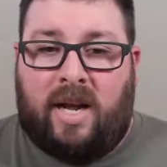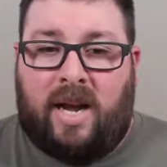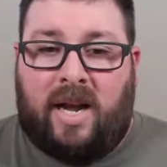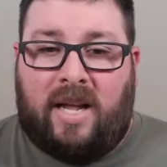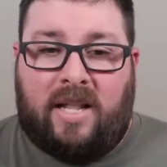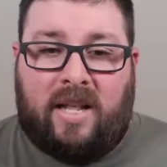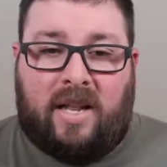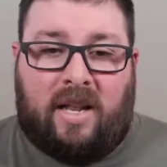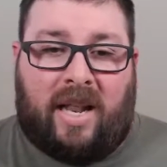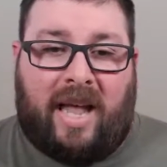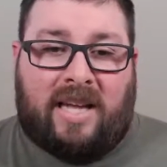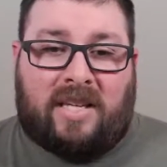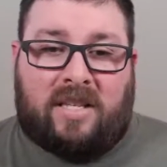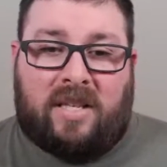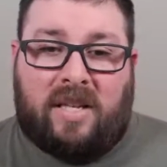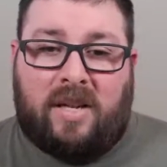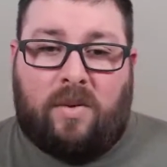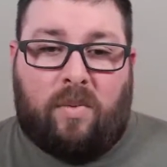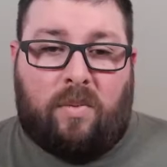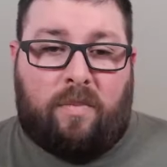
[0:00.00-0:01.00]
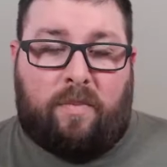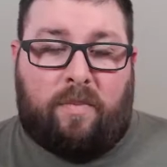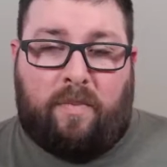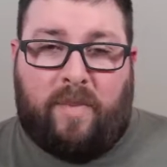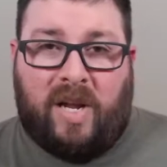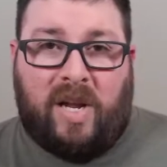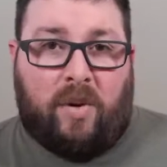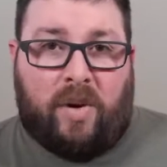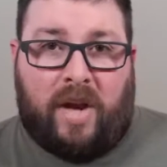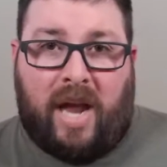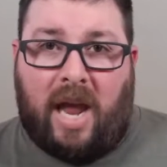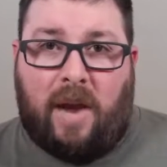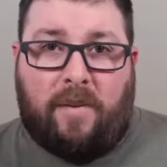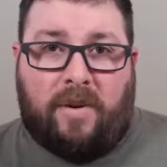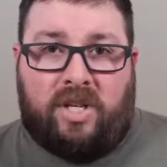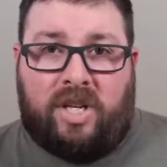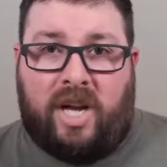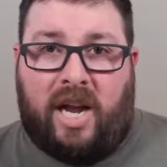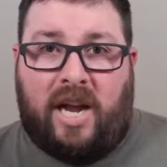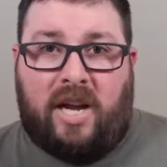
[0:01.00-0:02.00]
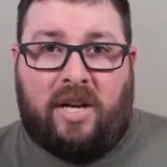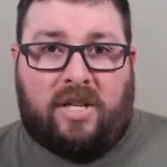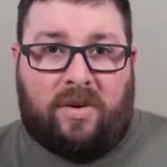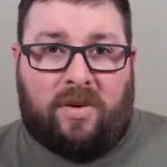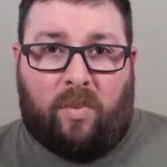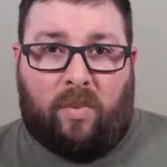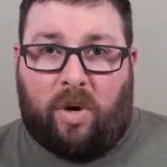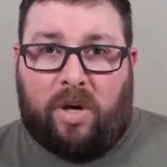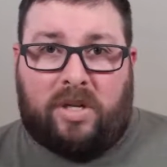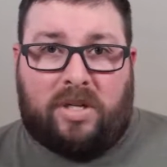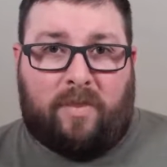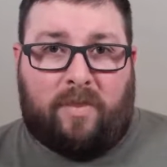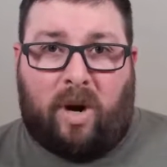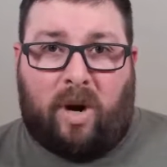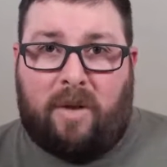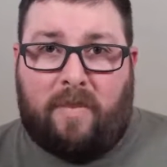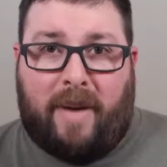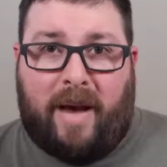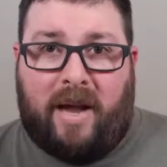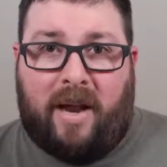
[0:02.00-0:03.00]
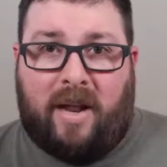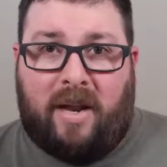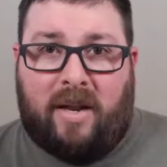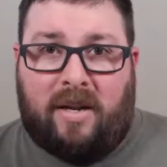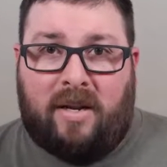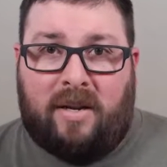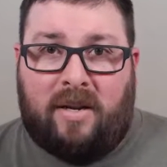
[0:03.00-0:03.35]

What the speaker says: And then lastly, be okay with change and work smart about it.